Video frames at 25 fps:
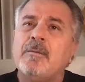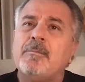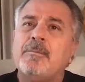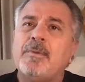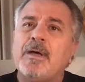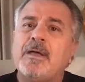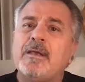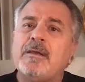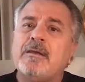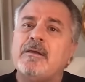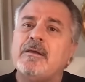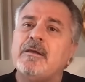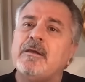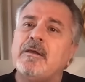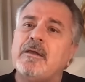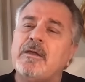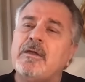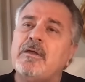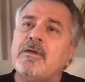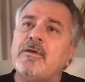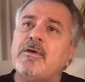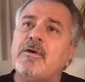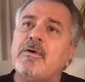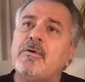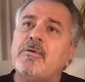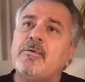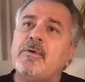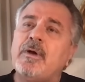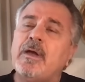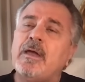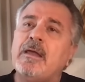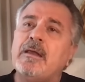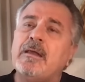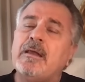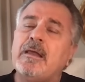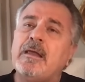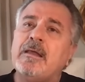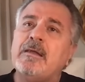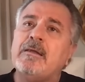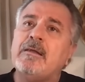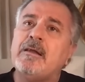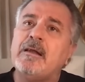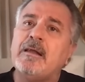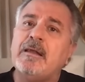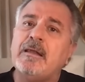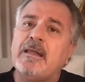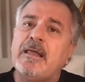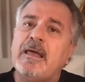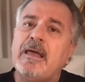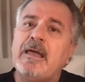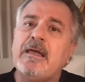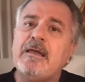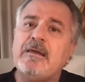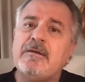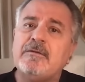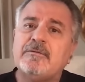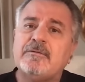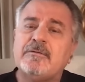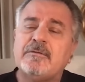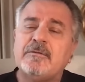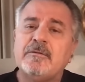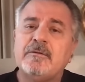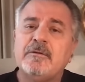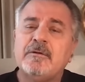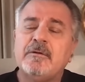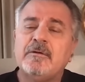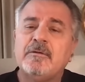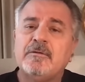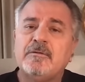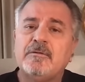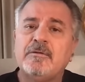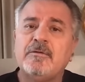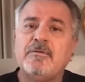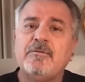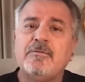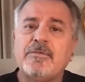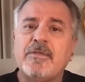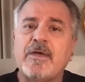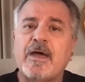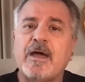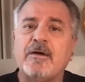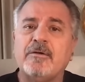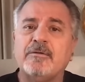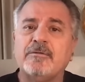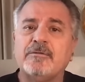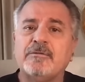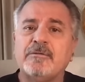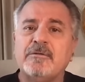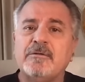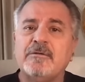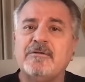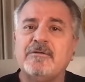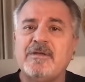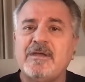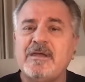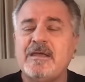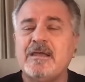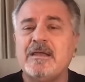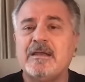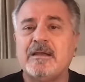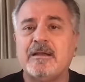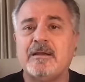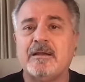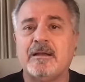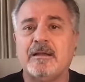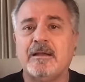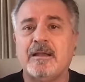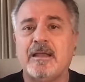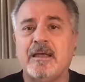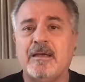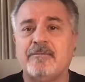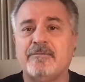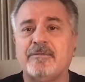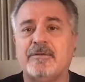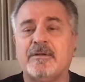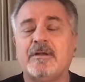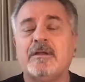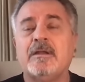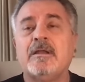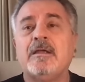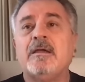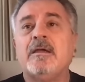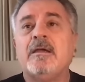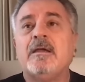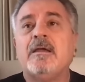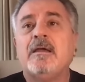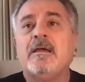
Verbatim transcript: But, you know, it, in late two thousand ten and eleven